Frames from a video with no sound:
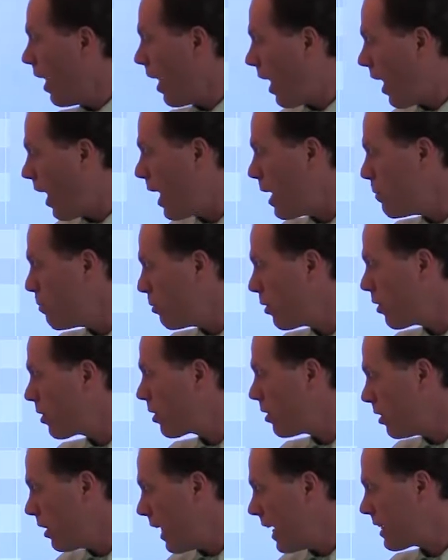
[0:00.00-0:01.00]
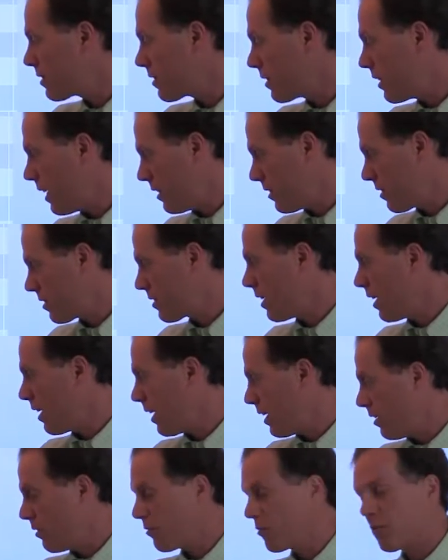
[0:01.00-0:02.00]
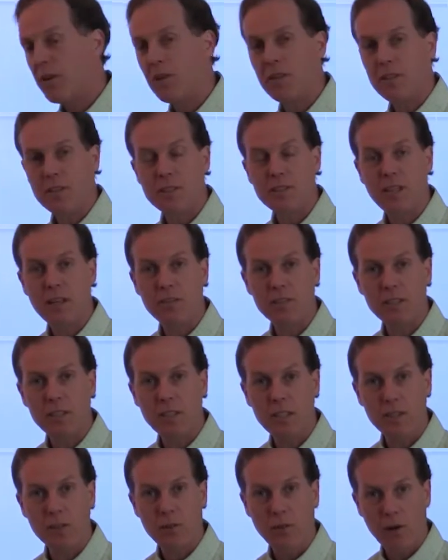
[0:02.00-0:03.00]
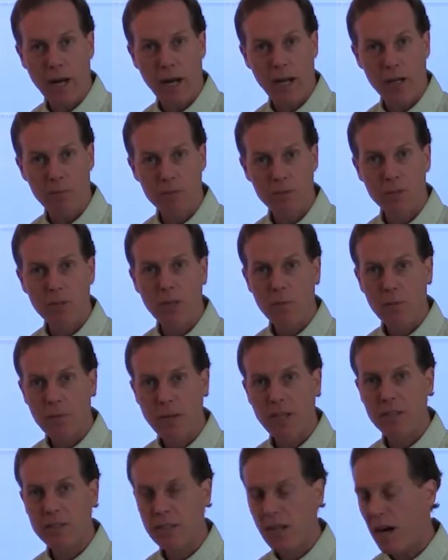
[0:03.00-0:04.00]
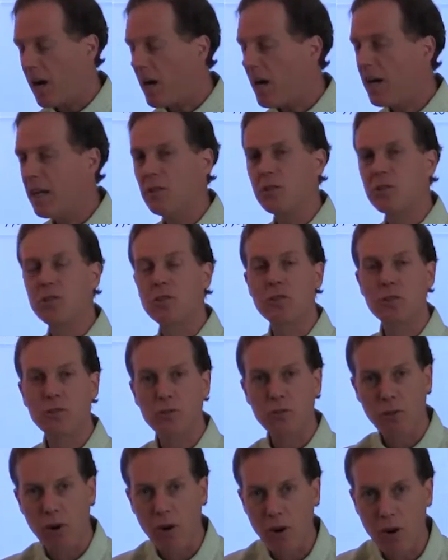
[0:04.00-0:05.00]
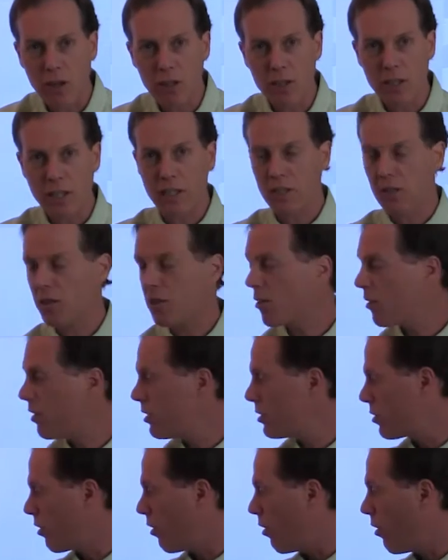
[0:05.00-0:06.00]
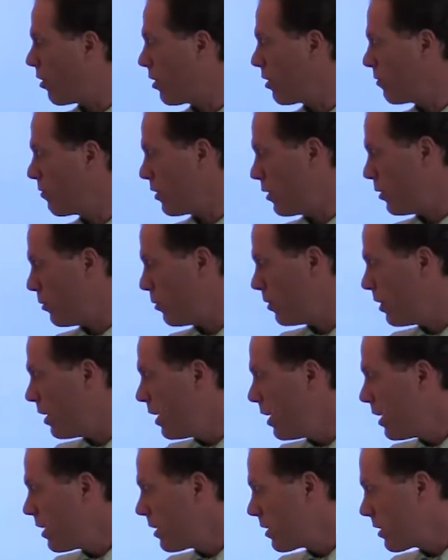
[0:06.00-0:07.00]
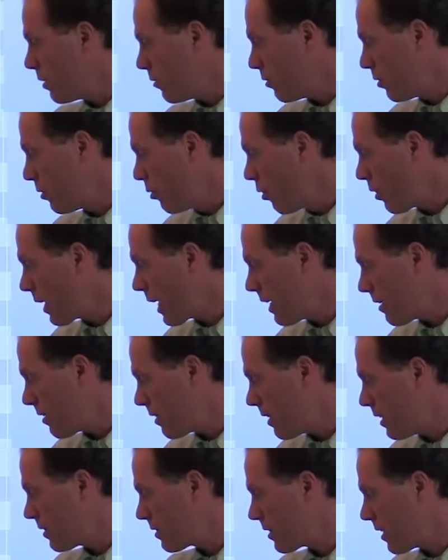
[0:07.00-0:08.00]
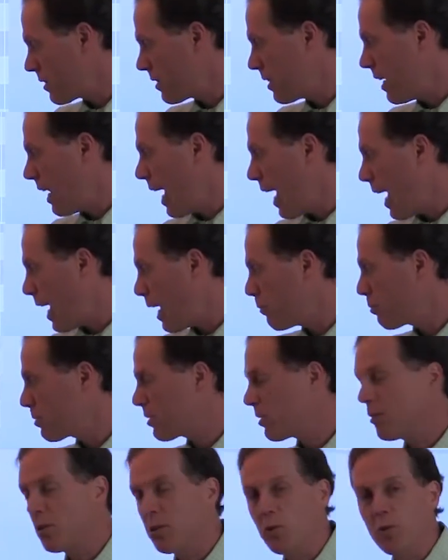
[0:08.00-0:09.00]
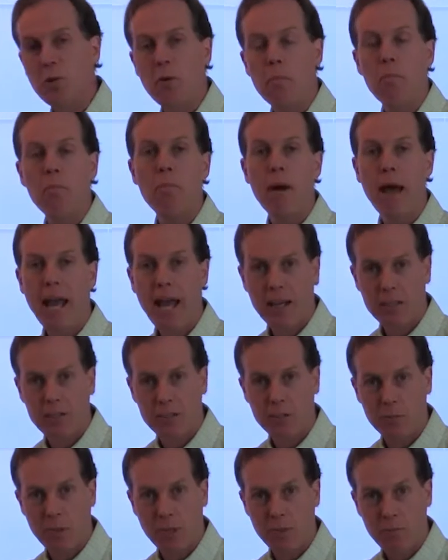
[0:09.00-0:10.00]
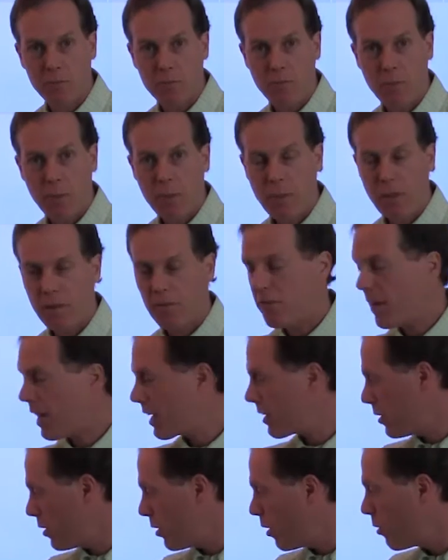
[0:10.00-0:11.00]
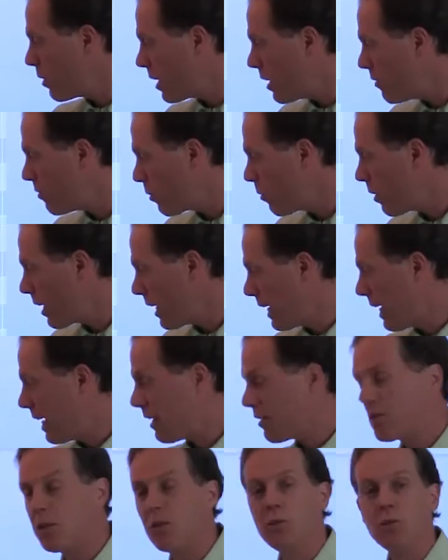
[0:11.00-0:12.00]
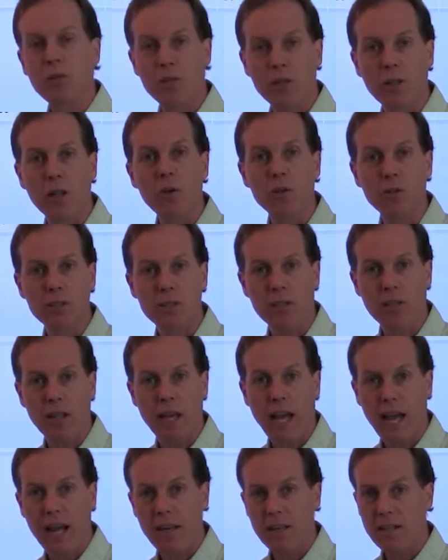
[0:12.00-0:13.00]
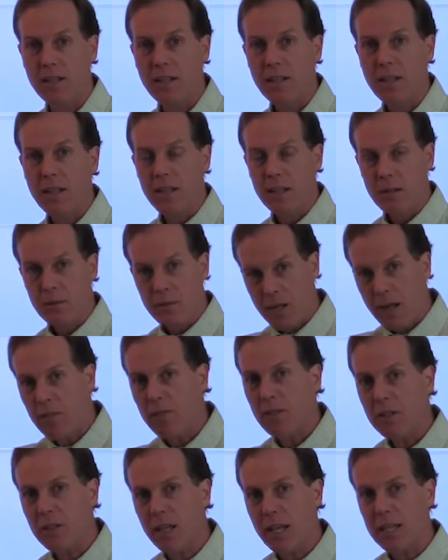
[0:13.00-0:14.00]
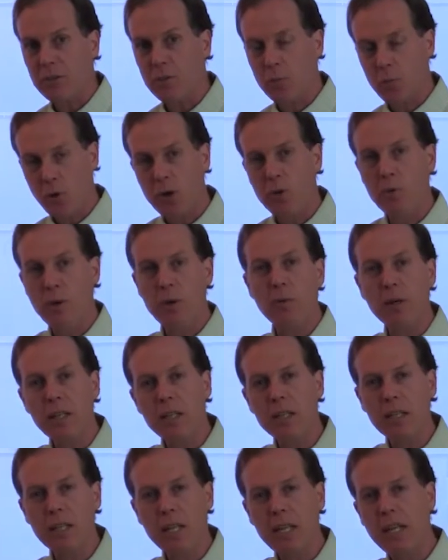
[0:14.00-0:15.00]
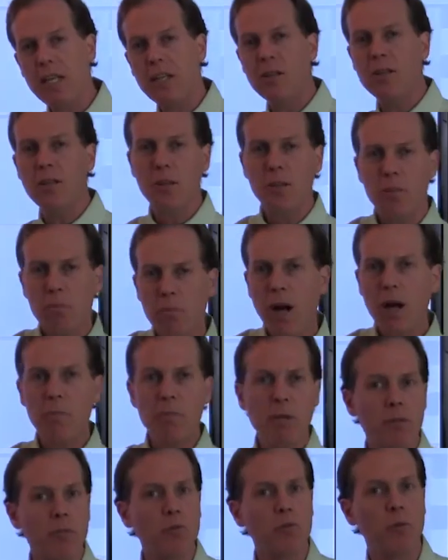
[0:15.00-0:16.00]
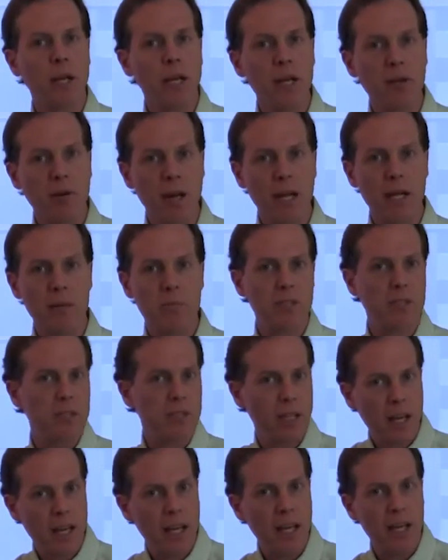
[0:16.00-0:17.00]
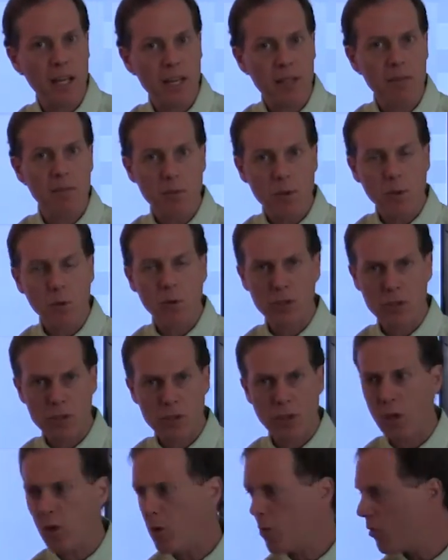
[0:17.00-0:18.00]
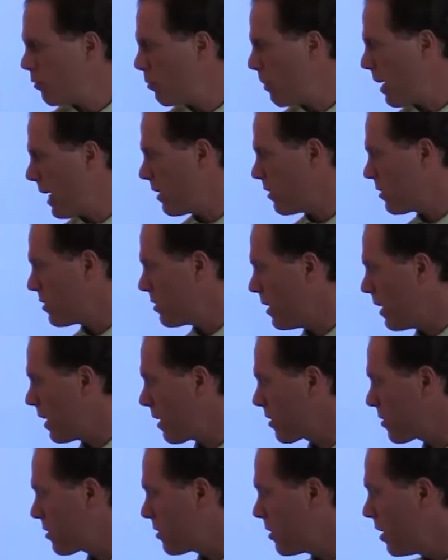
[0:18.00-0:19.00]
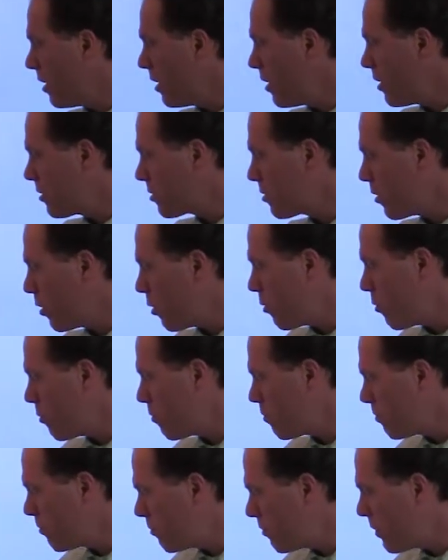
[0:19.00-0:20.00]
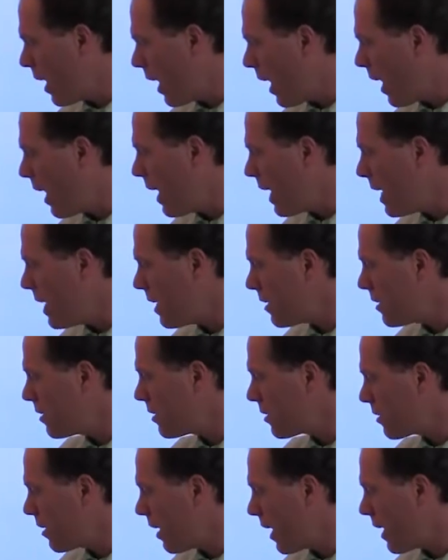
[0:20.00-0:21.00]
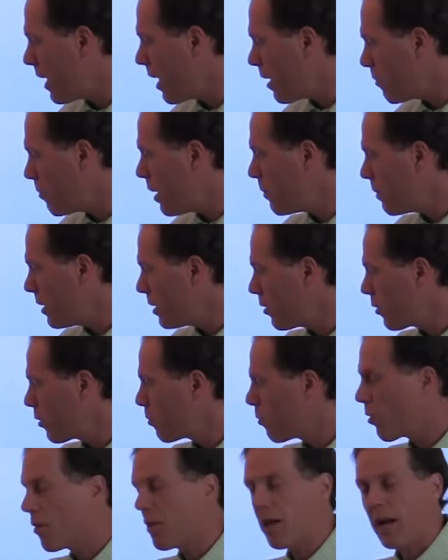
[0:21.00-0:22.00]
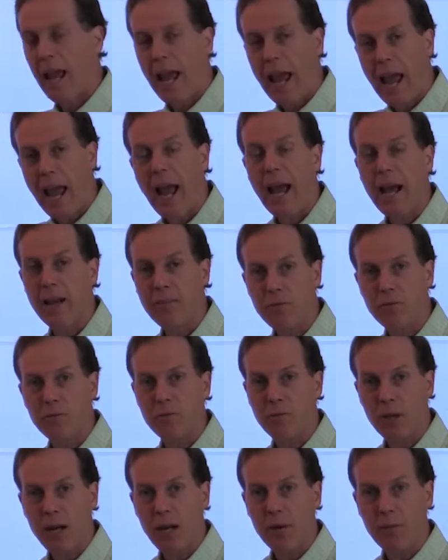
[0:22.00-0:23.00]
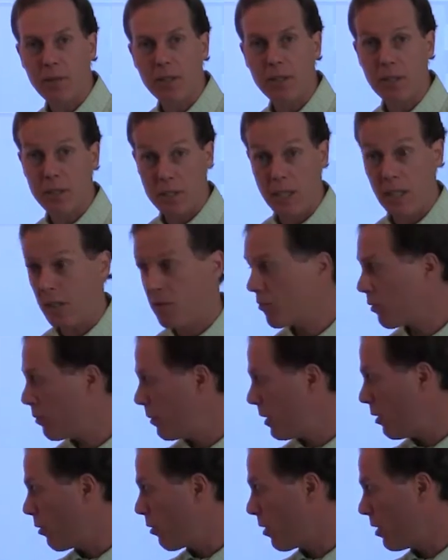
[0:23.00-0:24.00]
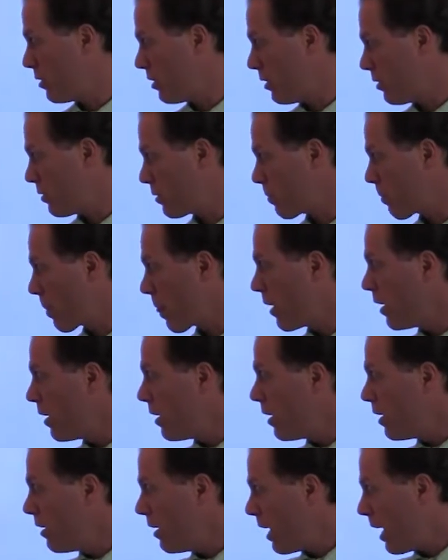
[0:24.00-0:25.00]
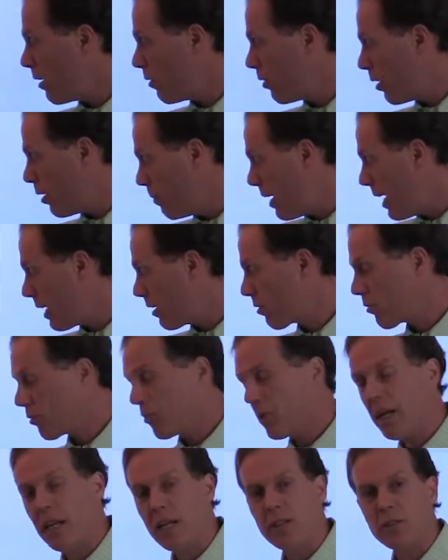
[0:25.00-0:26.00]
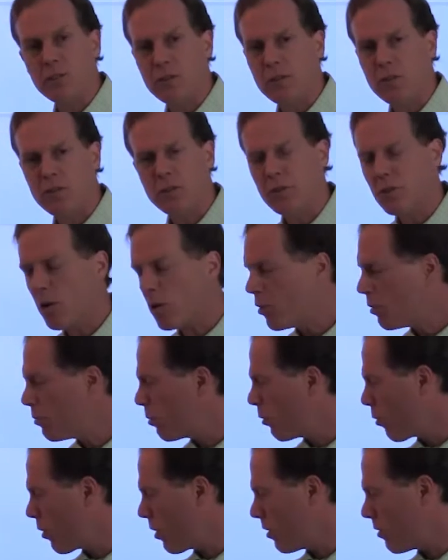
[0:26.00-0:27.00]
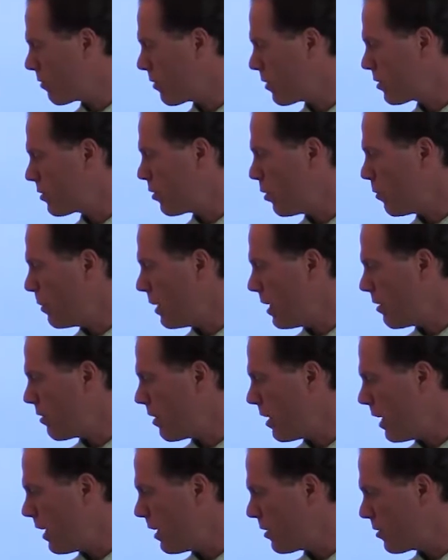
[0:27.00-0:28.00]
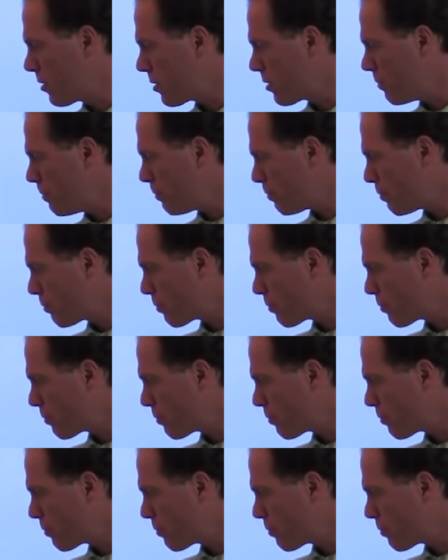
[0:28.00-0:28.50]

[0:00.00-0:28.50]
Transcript: I put a less than sign in front of the seventeen grams because I strongly encourage all of you to look at this as an absolute maximum. In fact, you don't even want to get too close to that. Nevertheless, what do we really need? Probably three grams a day or so of omega six. So I didn't, I got maybe a little more than half of what I really need from the oranges. Now, omega threes are so important for so many things.